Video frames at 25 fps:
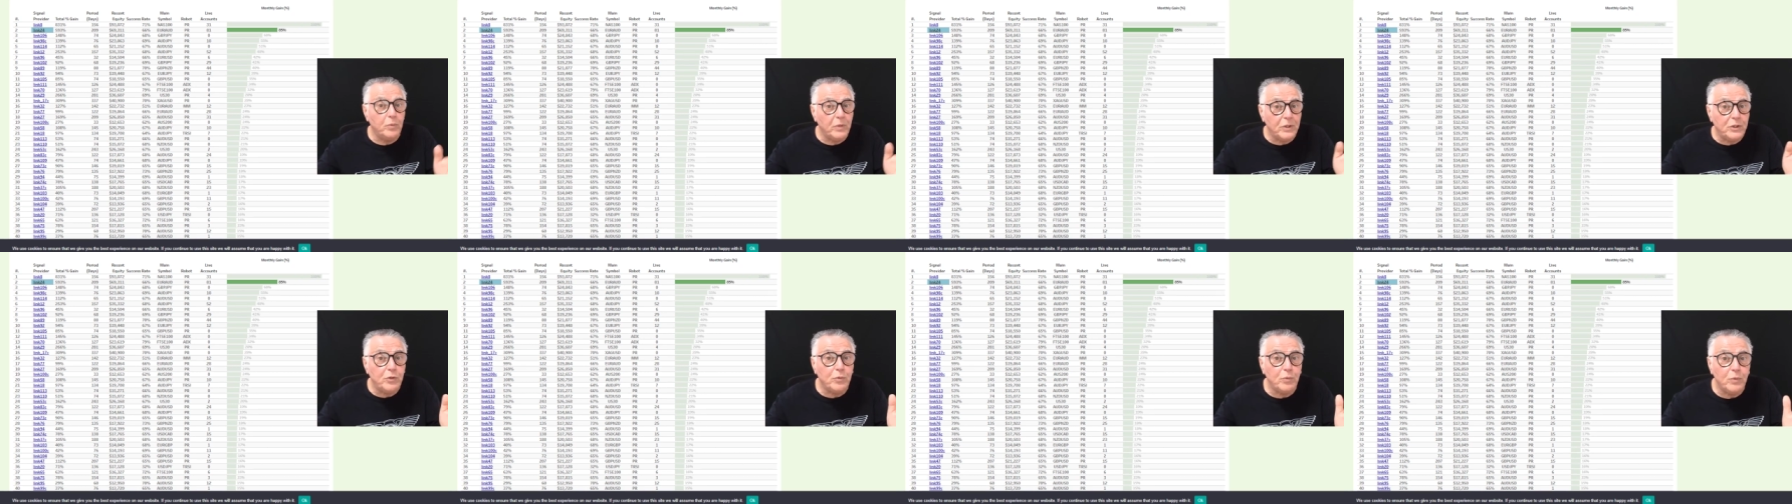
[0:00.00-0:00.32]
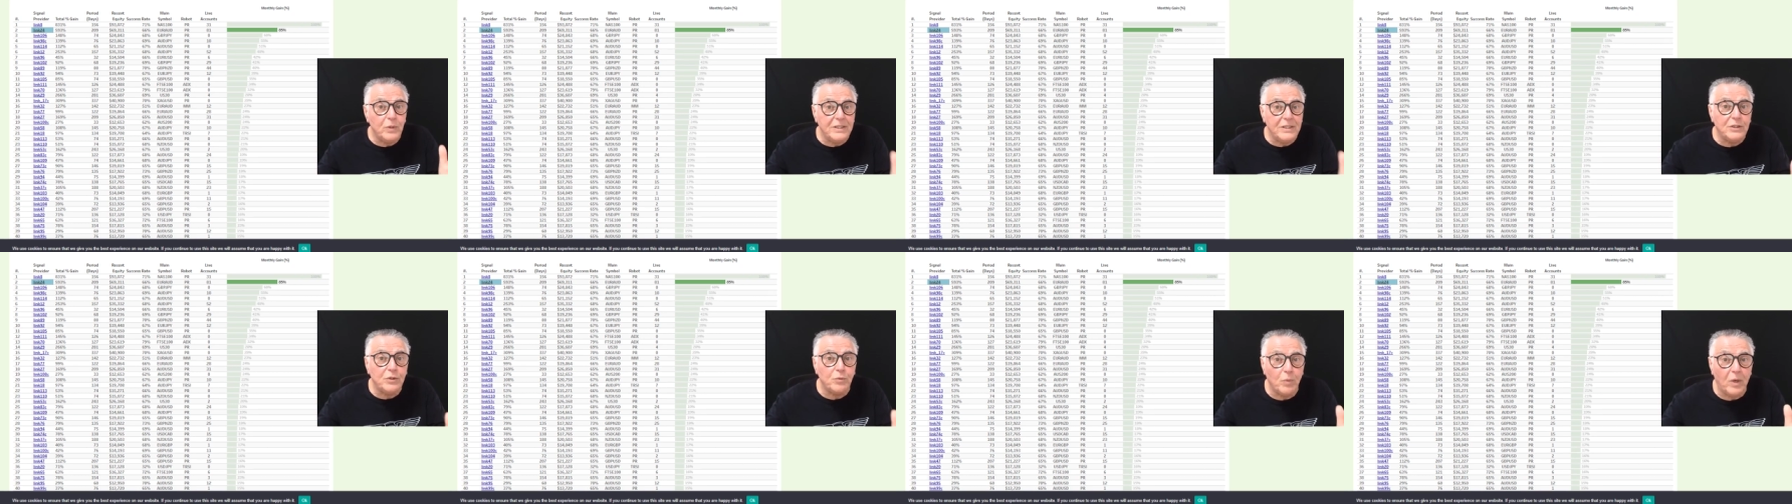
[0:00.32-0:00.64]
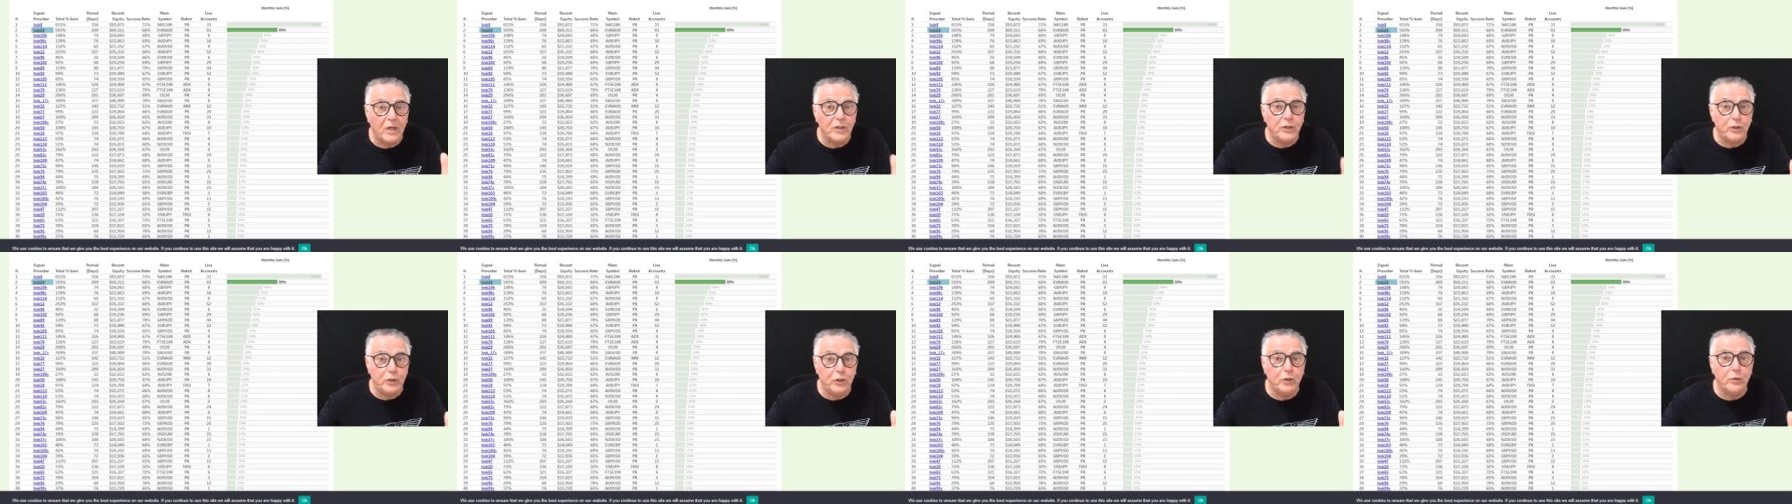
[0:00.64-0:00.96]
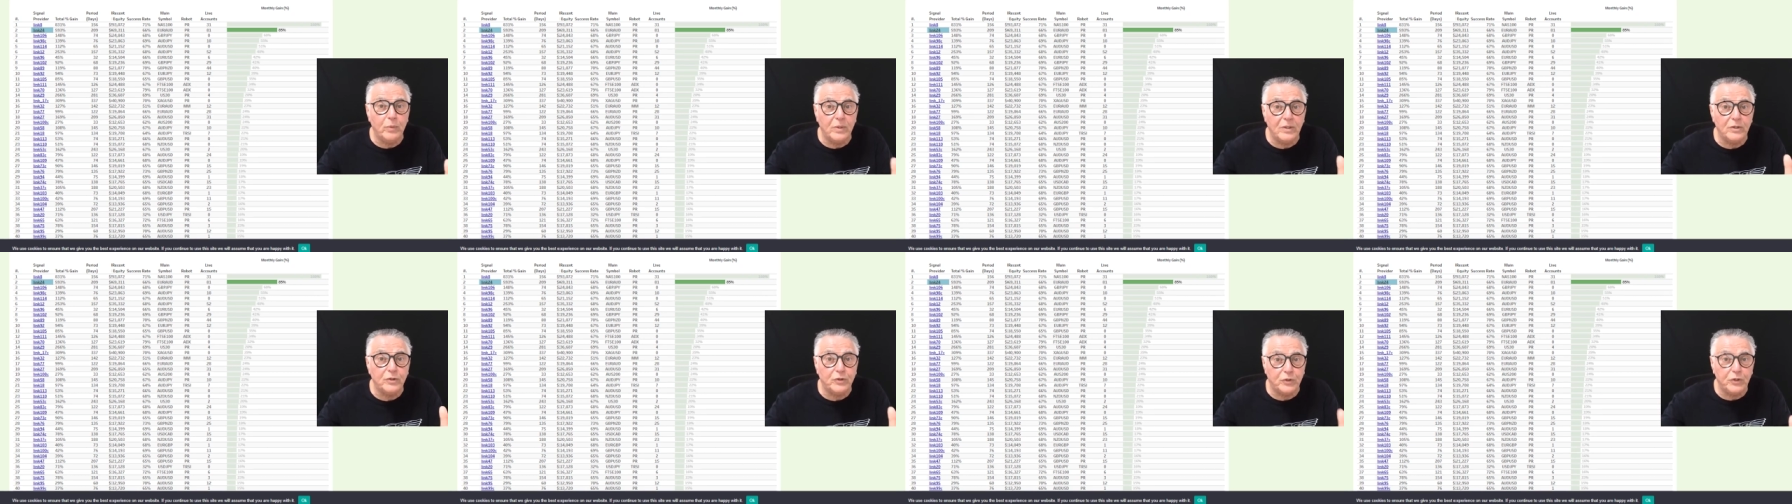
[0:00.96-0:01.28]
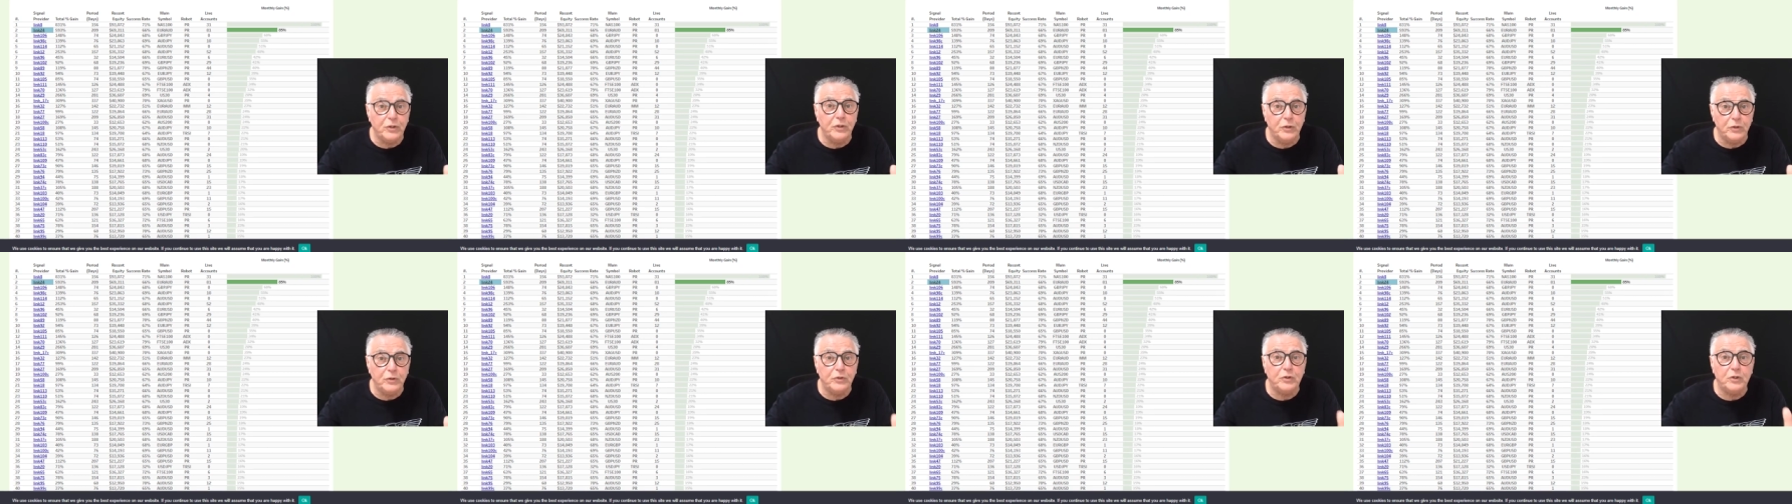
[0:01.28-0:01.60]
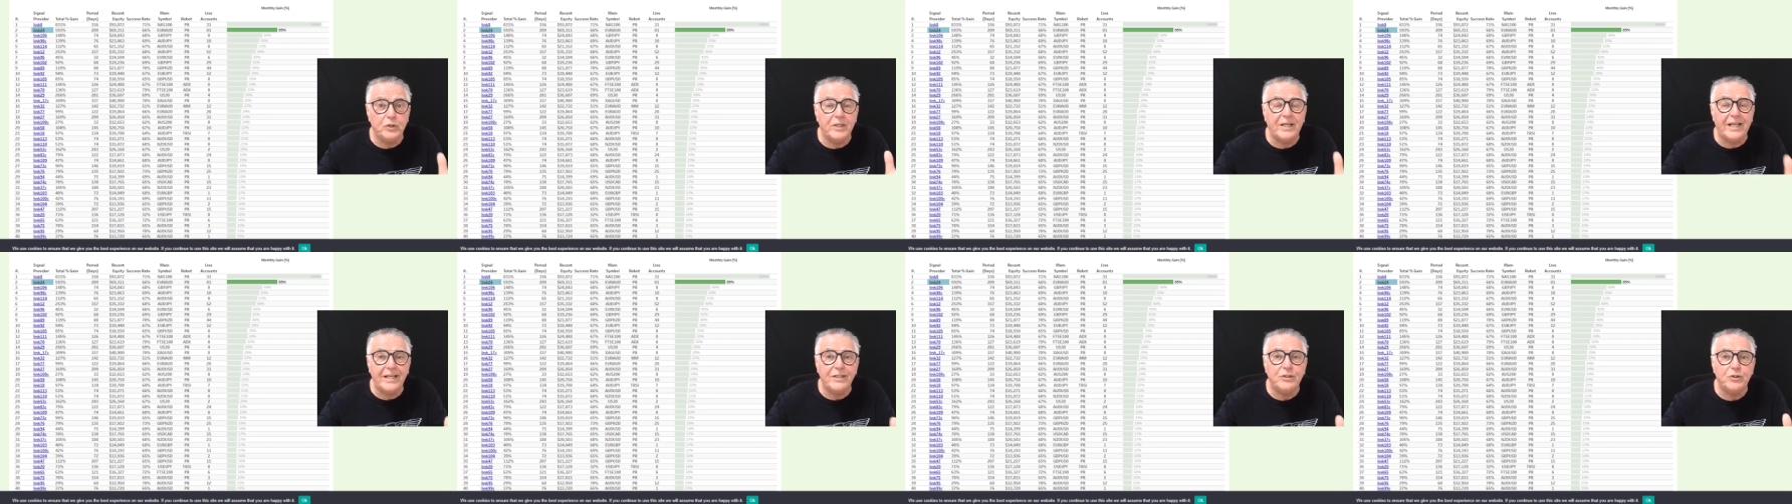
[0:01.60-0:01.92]
which is what you will do
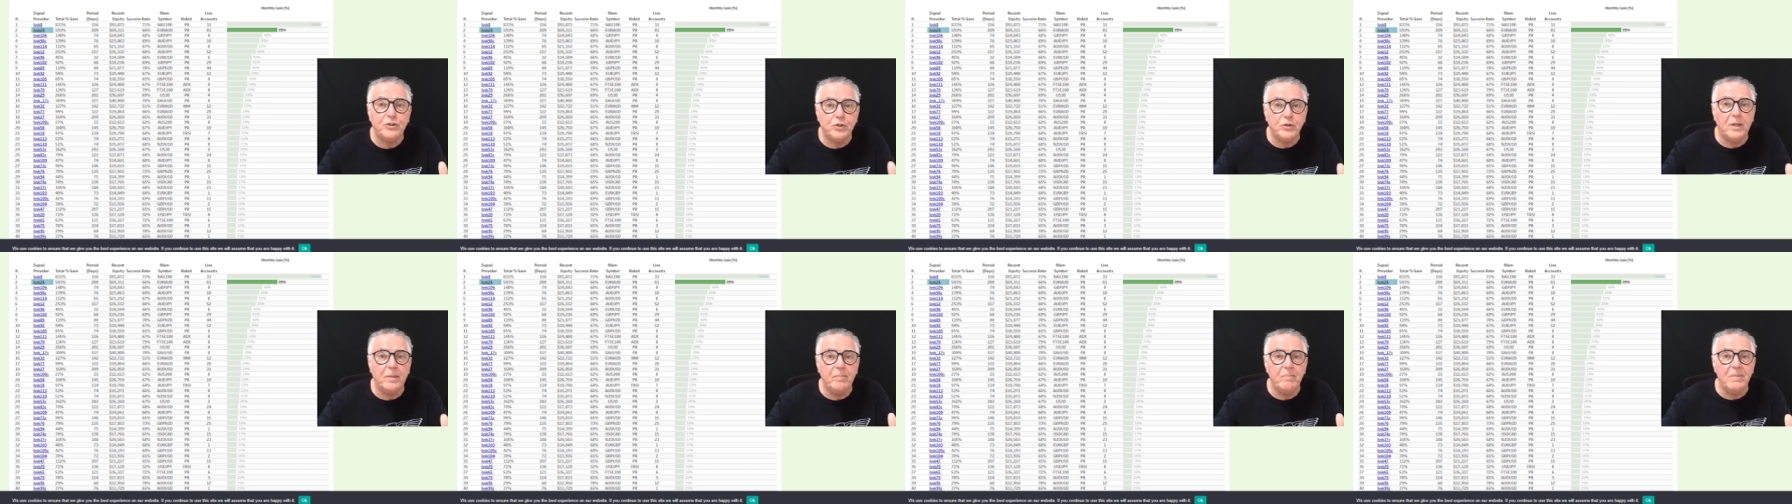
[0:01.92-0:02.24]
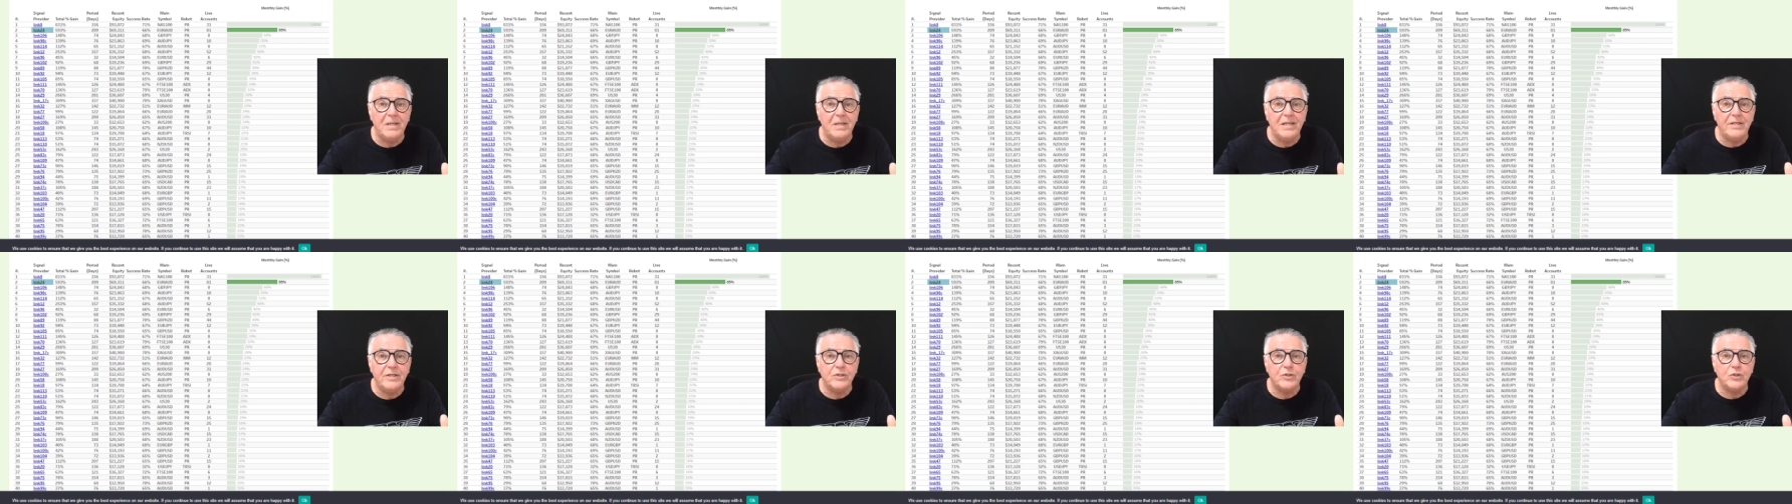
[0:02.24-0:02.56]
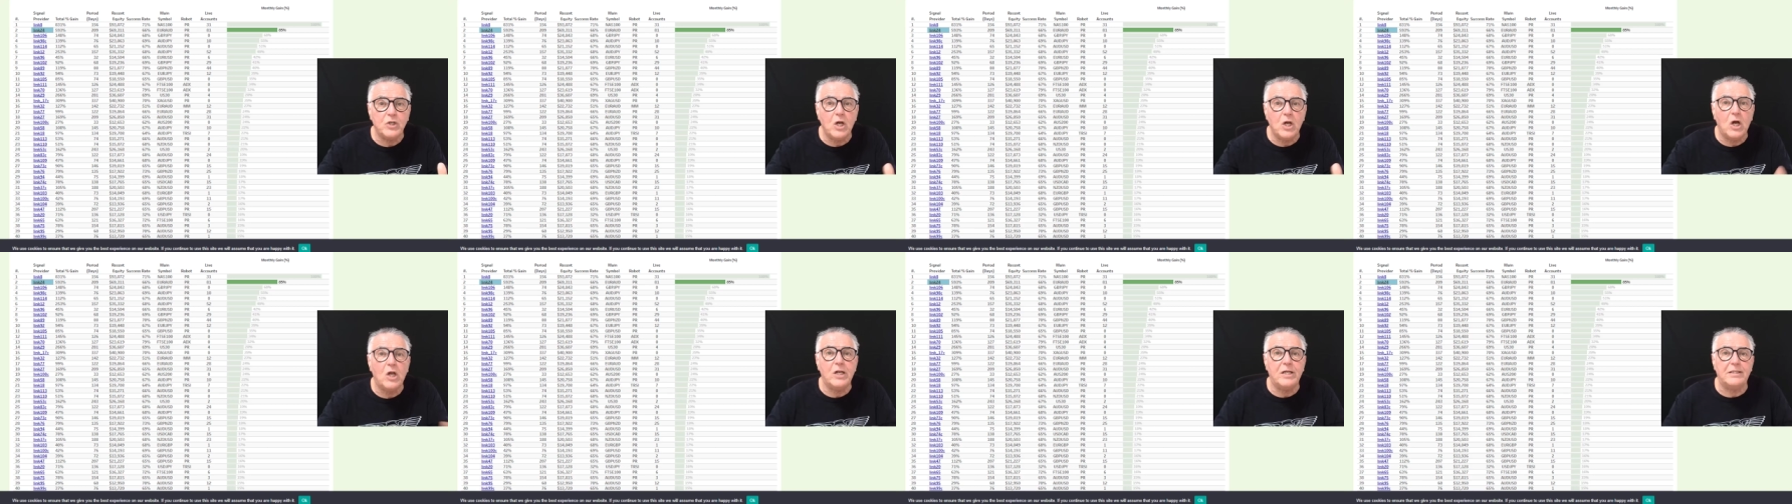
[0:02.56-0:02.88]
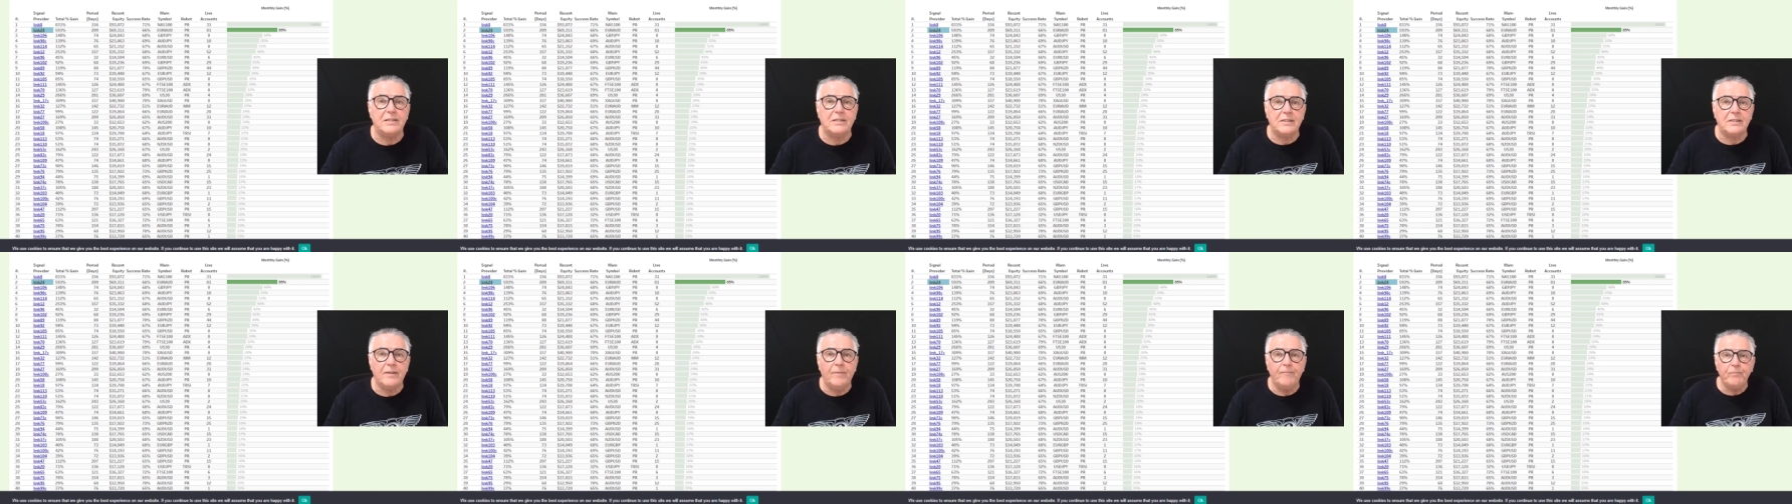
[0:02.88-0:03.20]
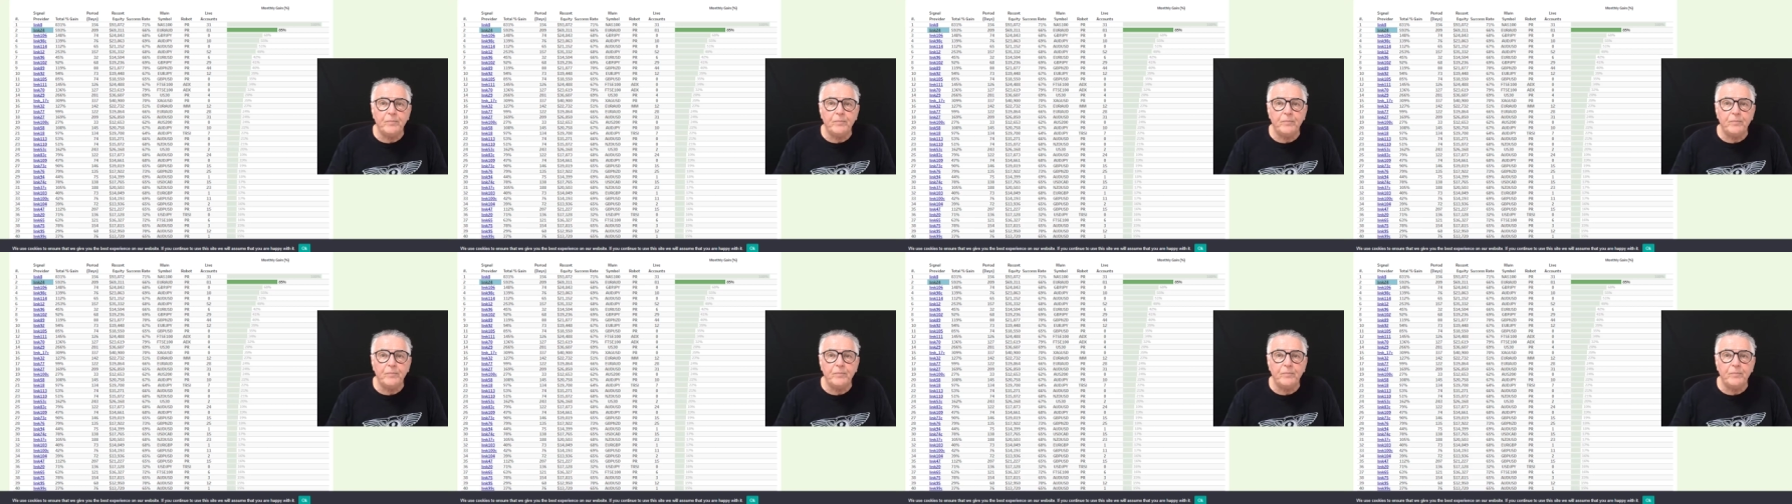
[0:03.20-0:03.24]
to get to a million dollars,